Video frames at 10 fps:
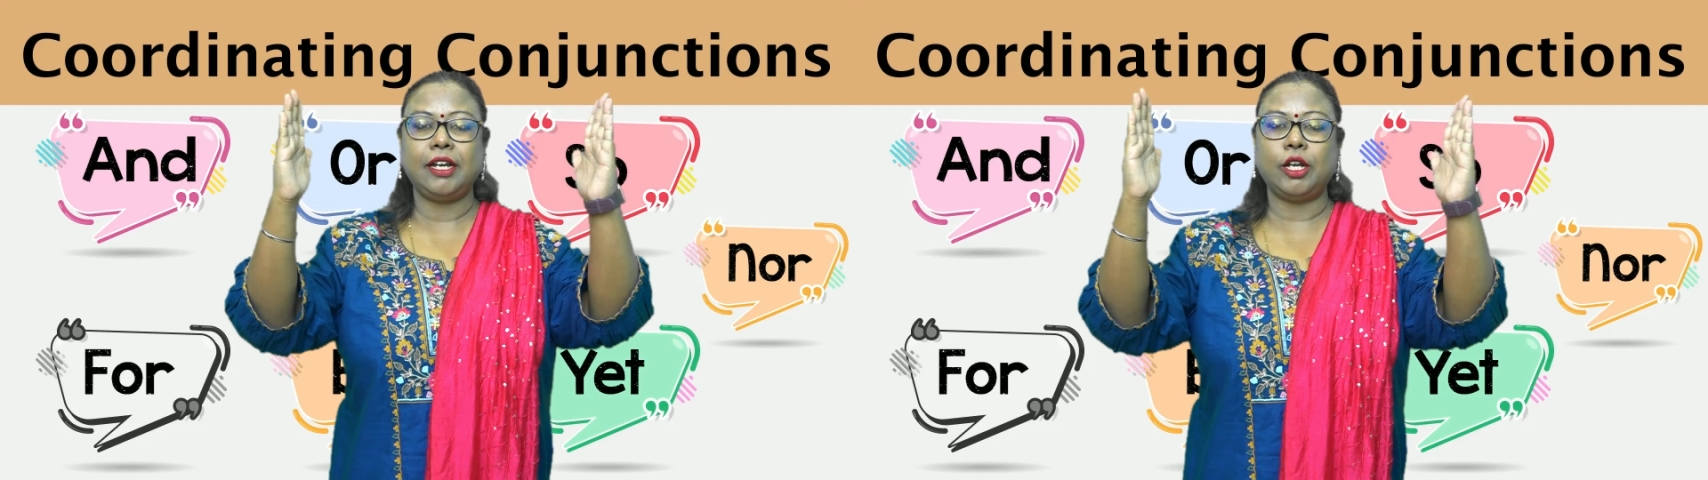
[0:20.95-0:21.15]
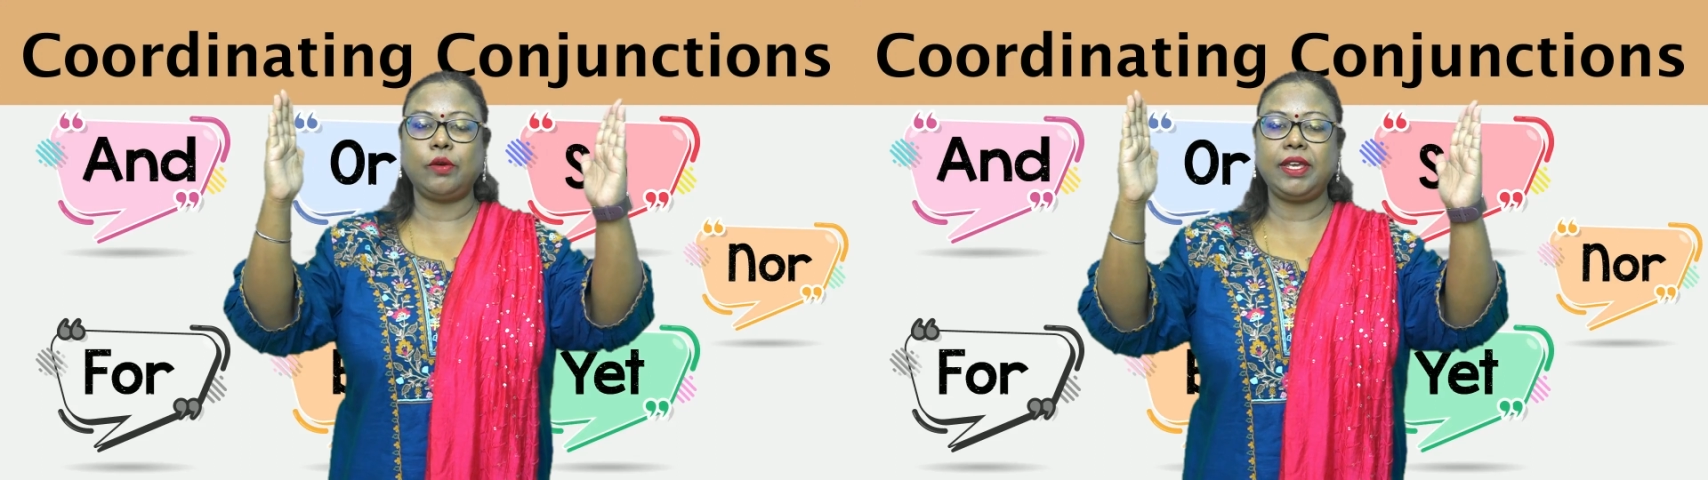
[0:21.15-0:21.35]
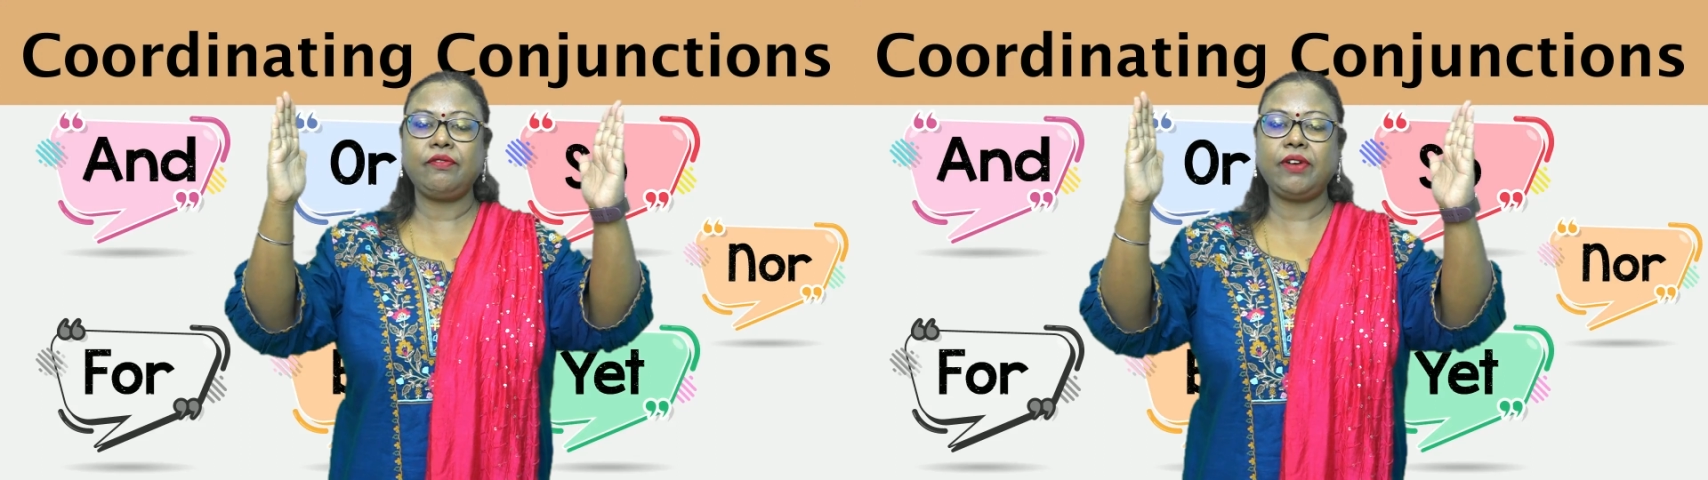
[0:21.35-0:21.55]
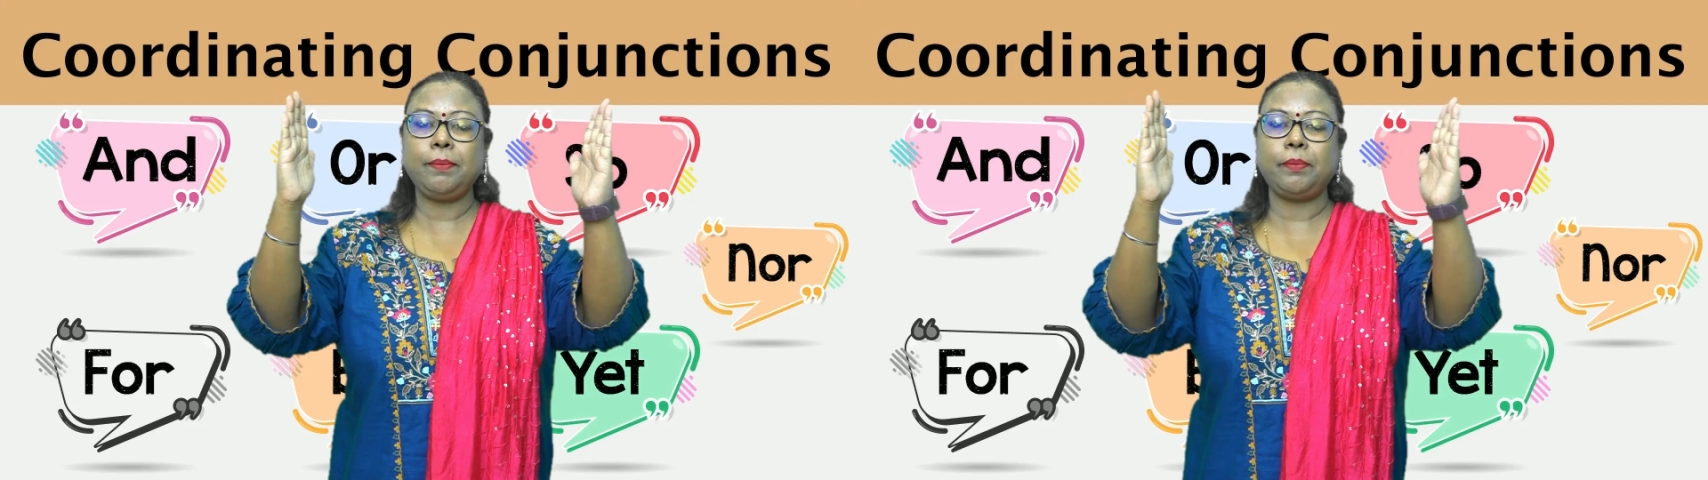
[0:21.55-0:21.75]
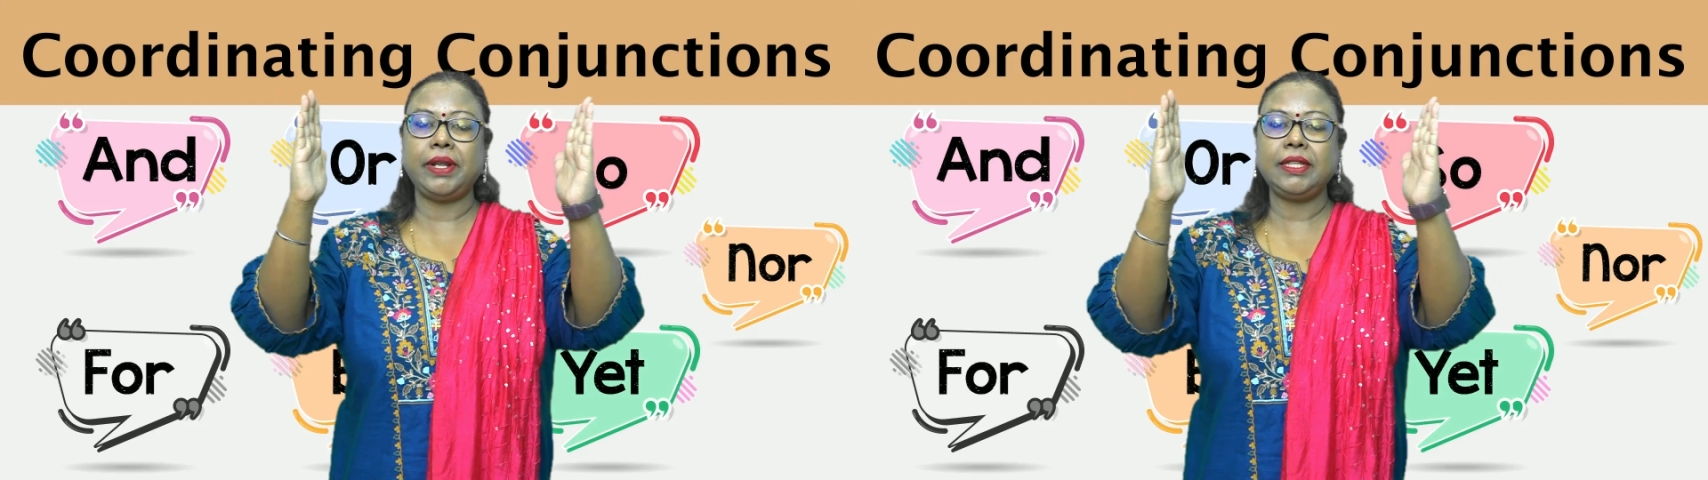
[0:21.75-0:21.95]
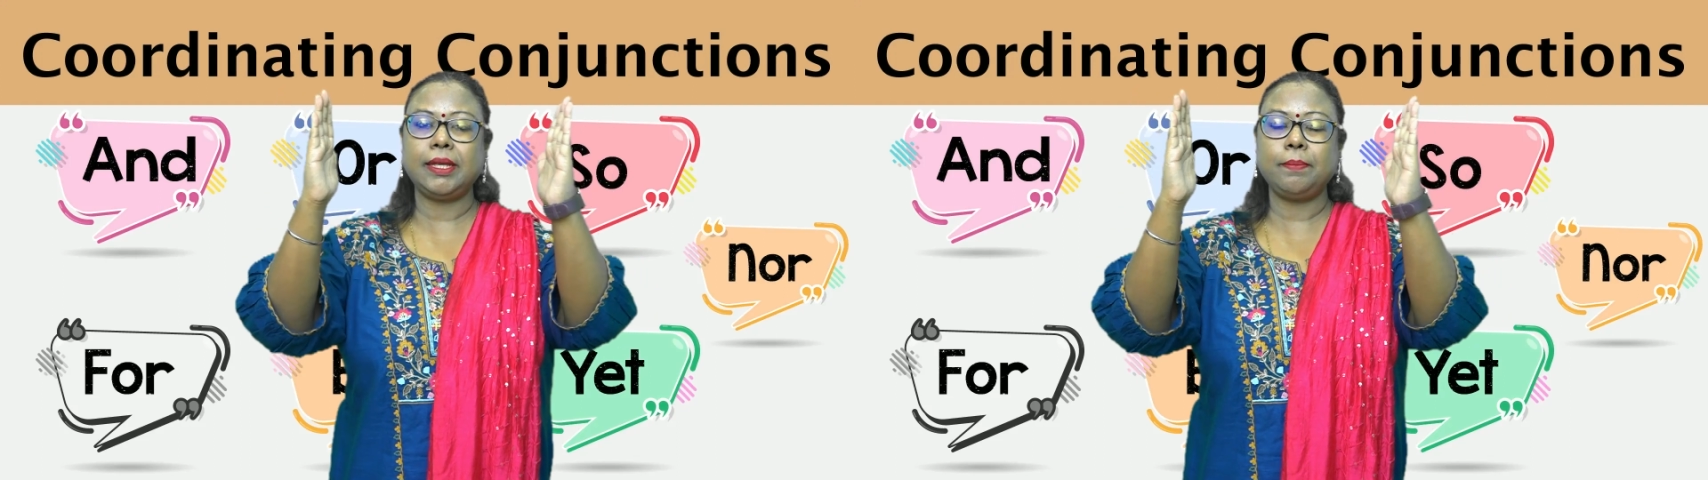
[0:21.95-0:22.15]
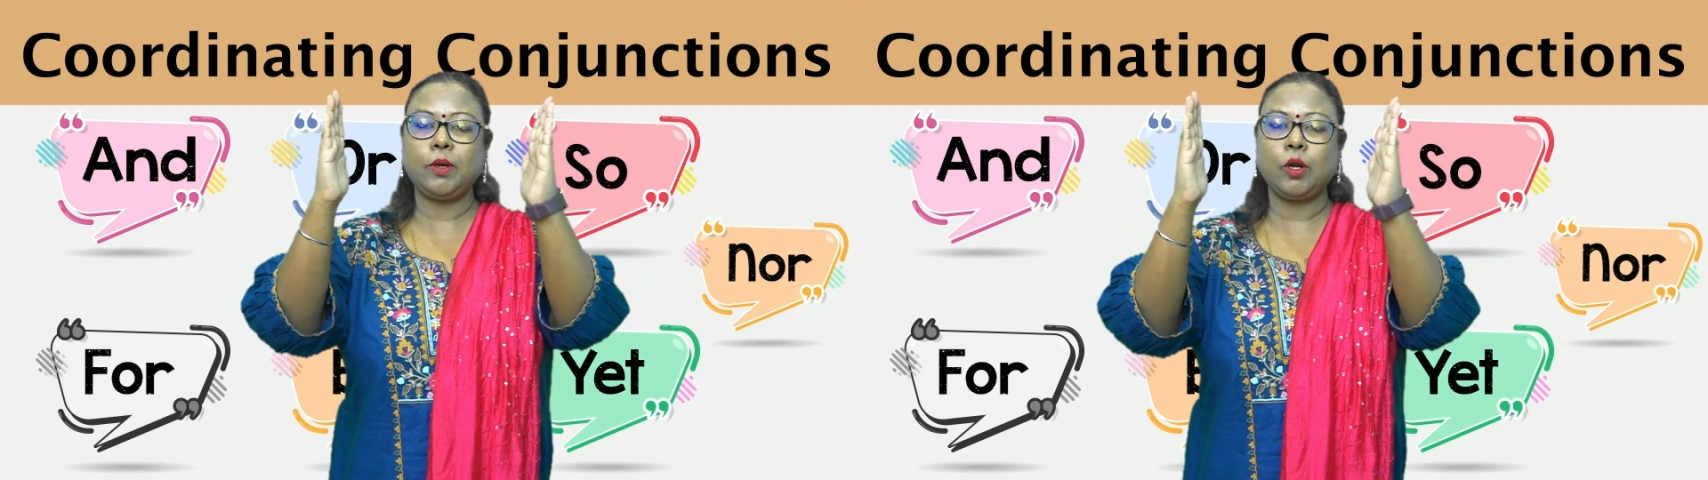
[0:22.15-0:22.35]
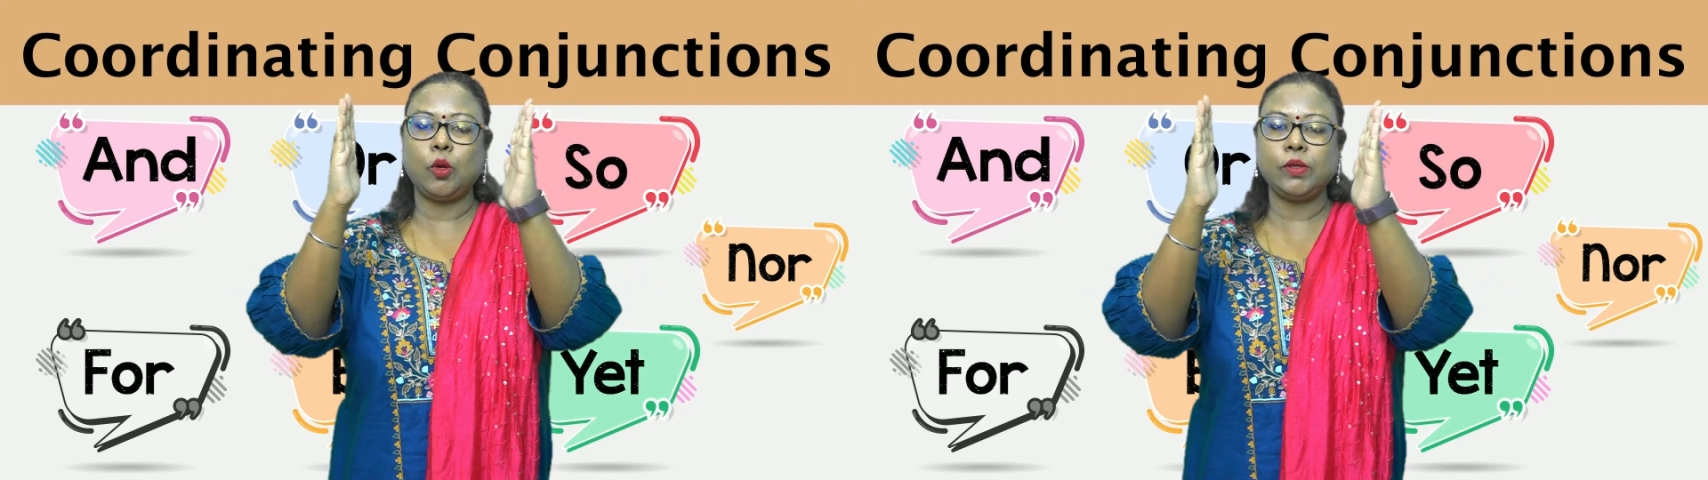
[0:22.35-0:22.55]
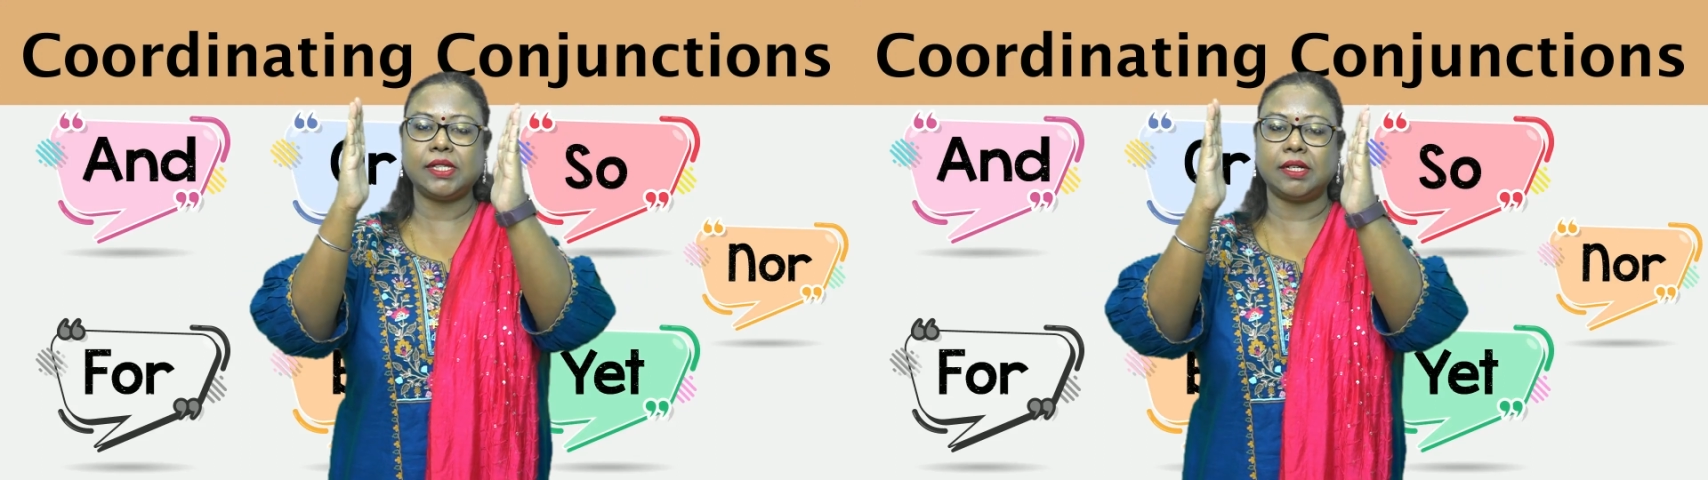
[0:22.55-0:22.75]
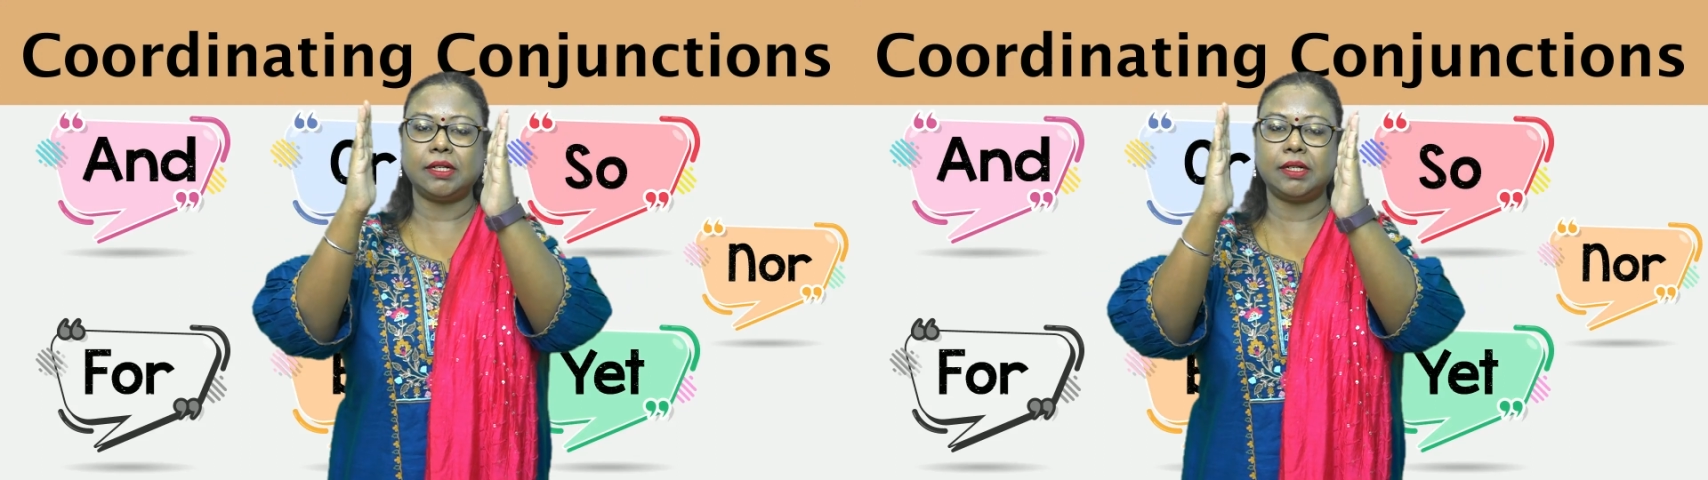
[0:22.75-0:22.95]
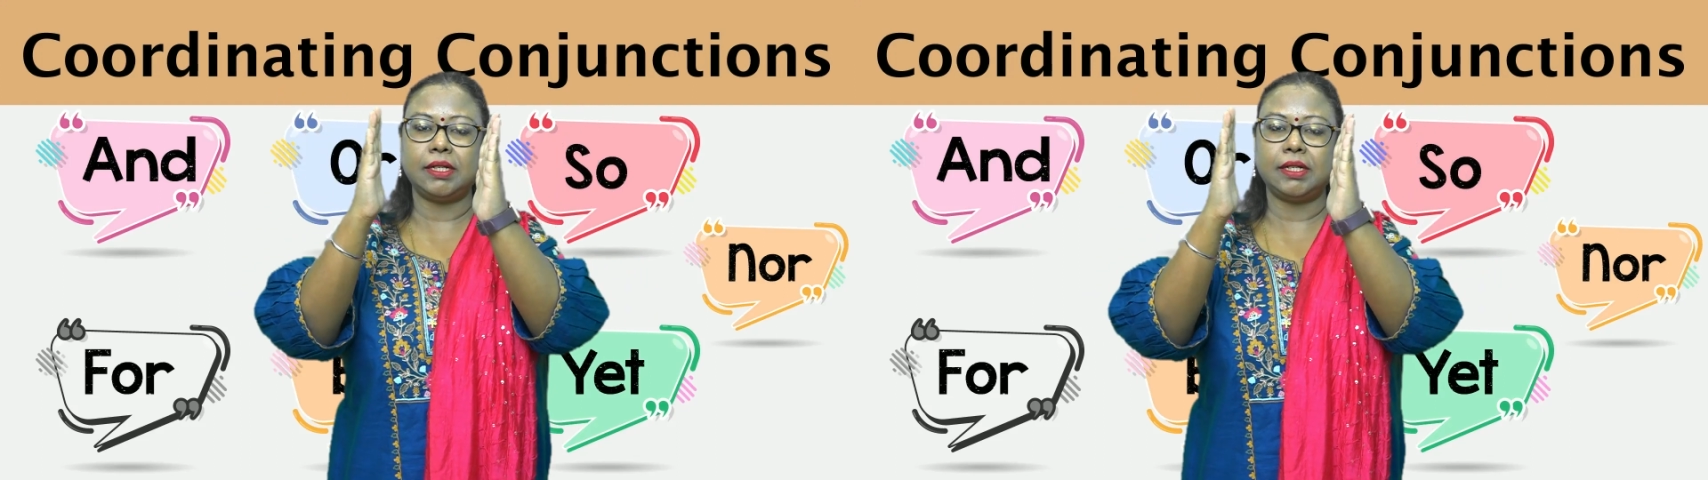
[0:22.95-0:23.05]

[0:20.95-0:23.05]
Now if I bring them closer,